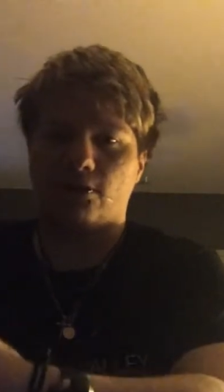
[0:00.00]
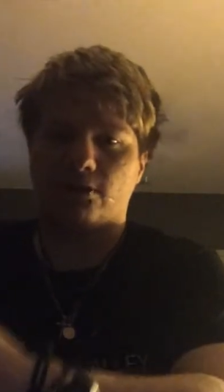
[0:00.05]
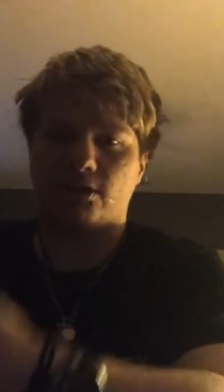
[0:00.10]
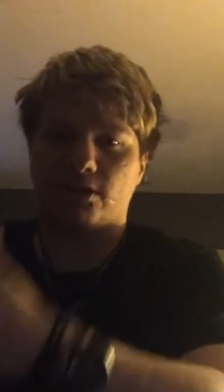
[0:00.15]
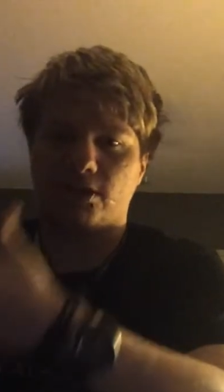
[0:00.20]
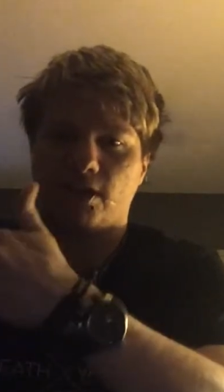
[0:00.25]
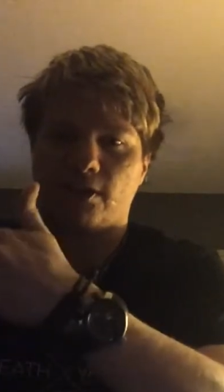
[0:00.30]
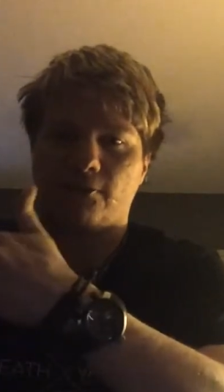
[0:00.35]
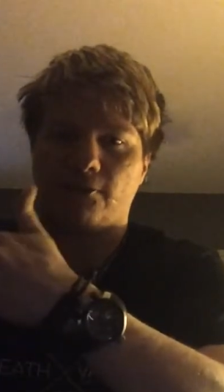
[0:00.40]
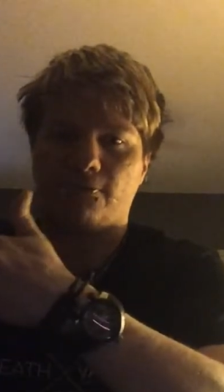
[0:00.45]
are
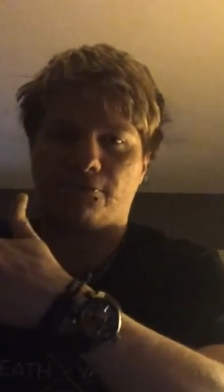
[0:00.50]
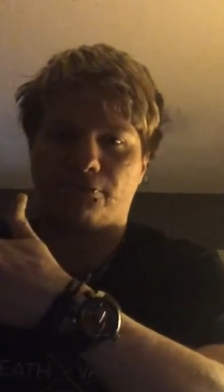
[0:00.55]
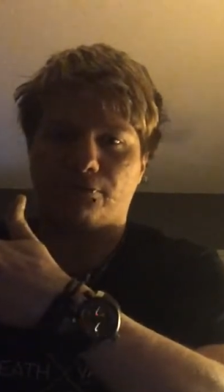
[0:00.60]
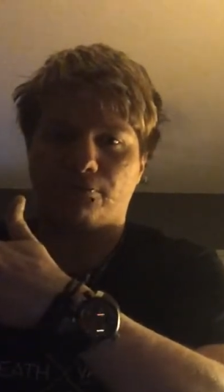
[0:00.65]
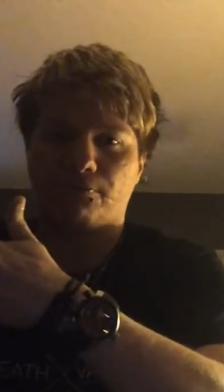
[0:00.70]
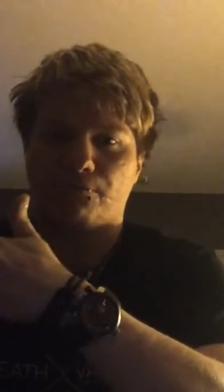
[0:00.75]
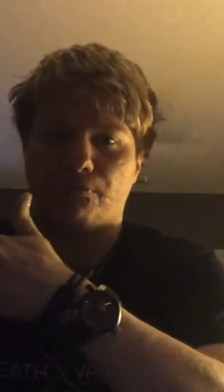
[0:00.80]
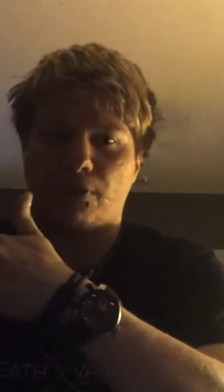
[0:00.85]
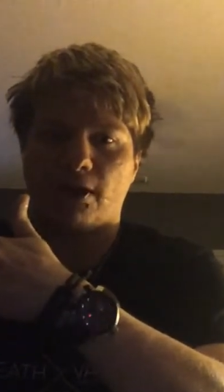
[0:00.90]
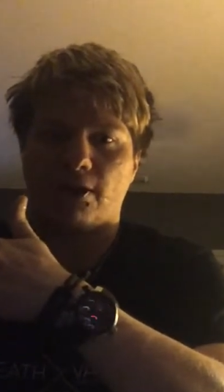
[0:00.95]
saved
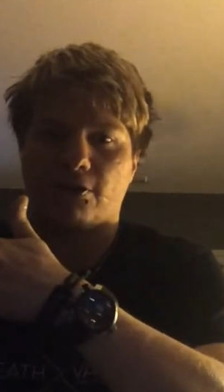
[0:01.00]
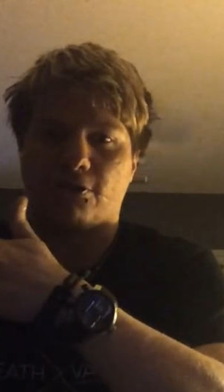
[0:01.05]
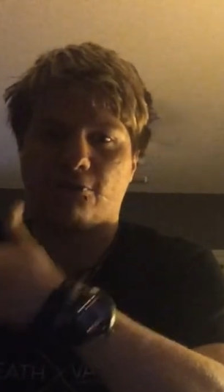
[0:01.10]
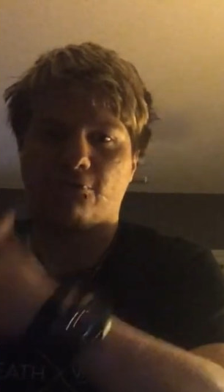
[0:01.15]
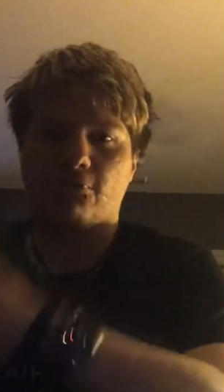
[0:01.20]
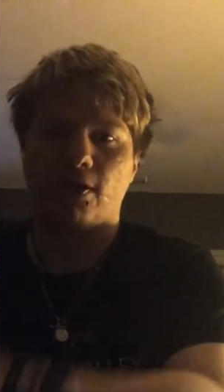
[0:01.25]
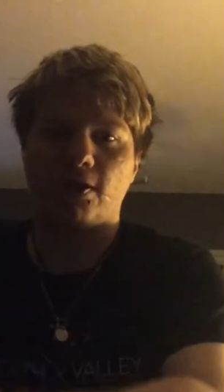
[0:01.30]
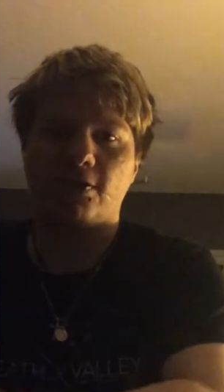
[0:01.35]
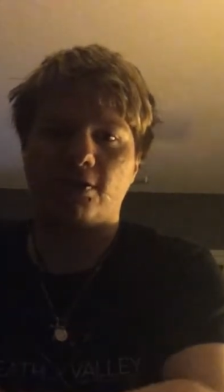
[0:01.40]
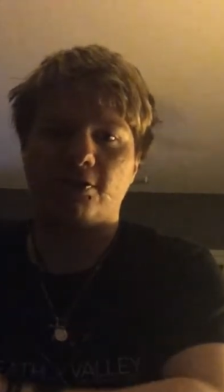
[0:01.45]
by
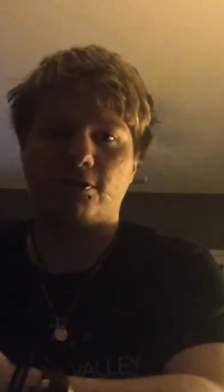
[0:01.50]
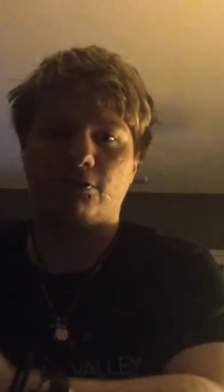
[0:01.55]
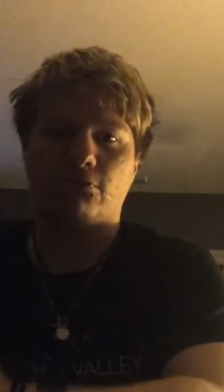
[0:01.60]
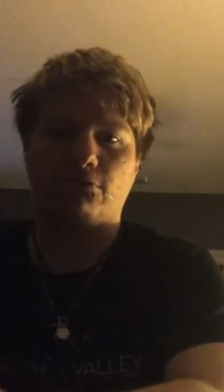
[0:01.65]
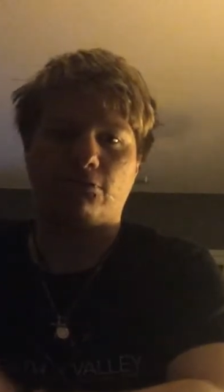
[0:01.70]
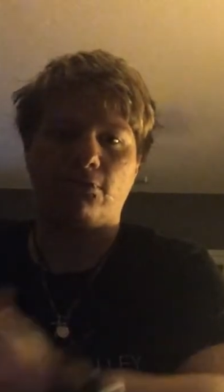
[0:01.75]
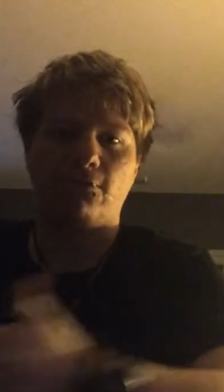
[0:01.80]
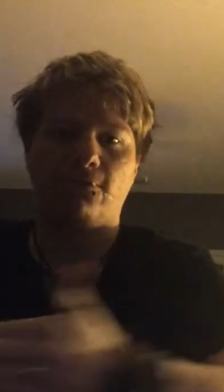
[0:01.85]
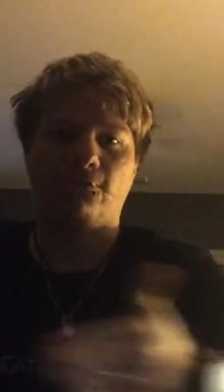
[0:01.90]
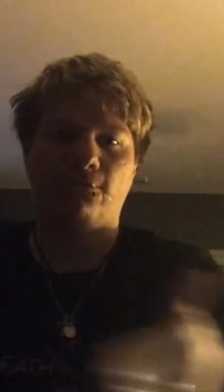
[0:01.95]
grace through